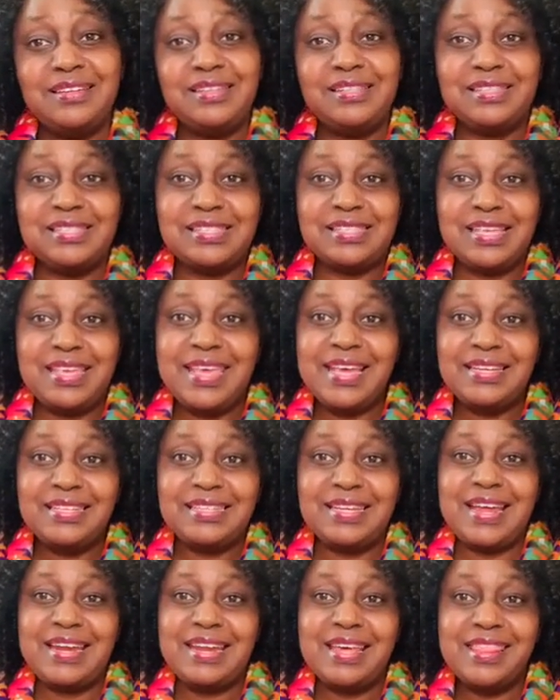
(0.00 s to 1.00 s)
It's yet
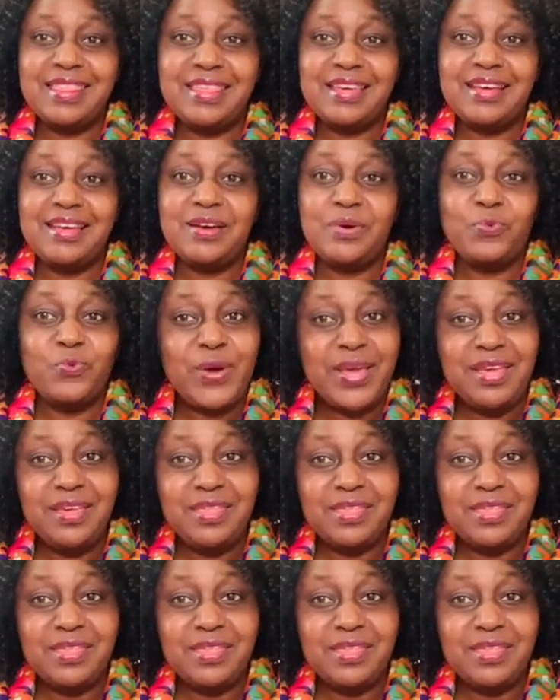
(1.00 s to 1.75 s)
another way